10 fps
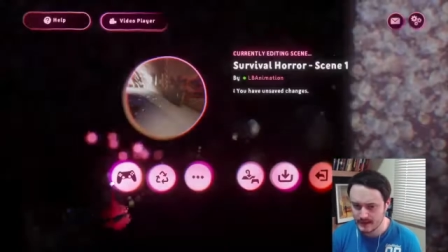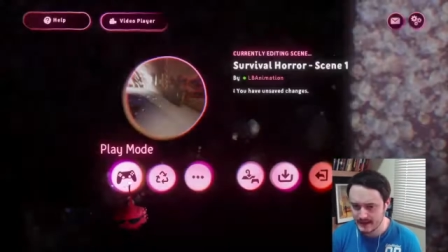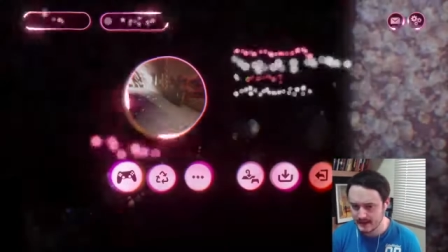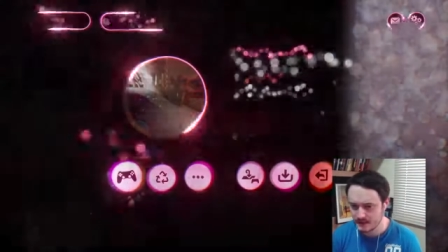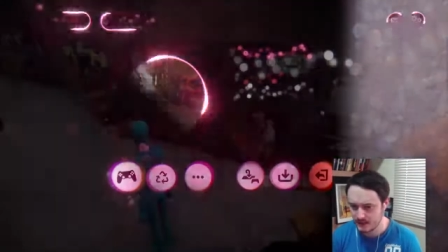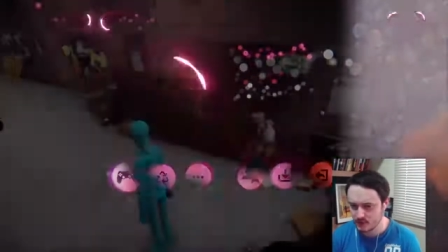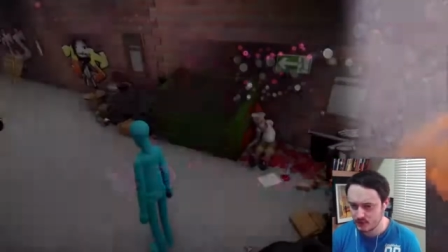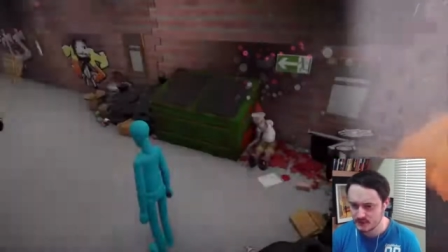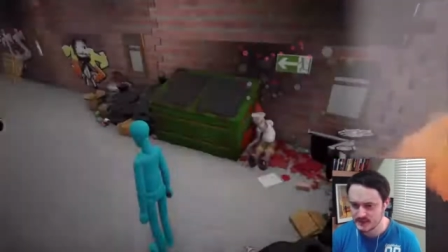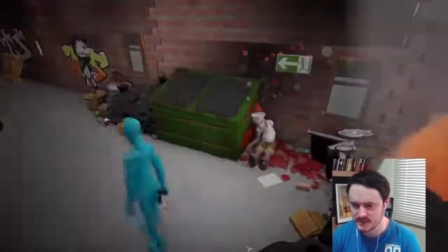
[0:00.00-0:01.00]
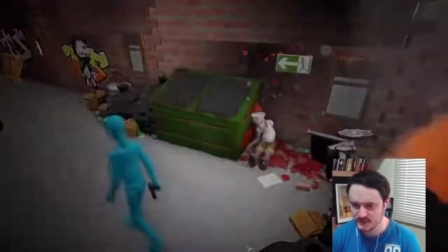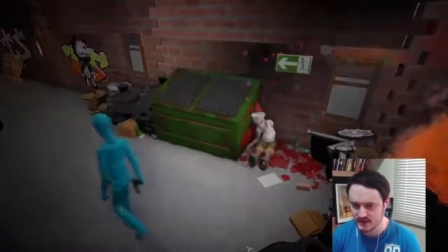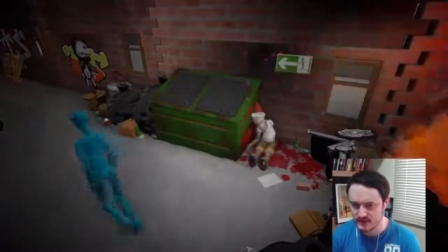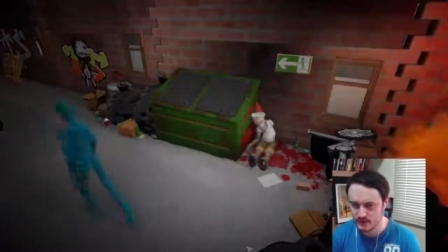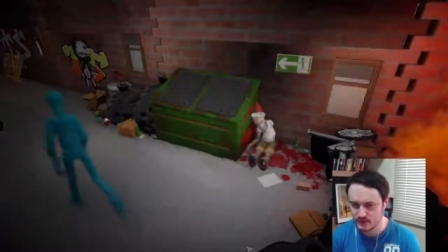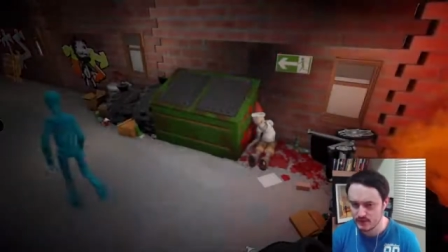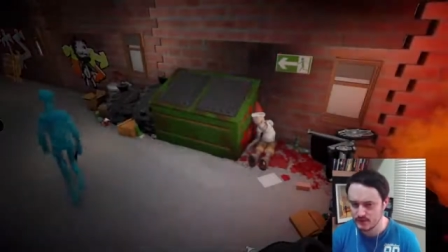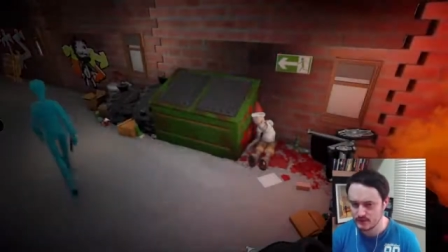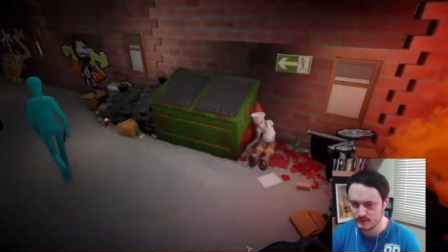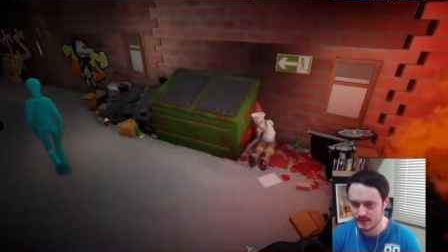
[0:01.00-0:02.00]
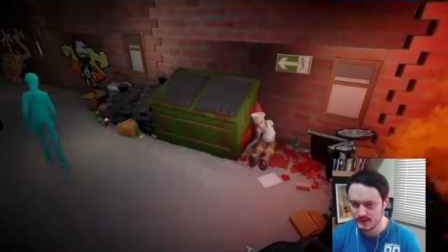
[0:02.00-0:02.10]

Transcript: actually opens, because right now the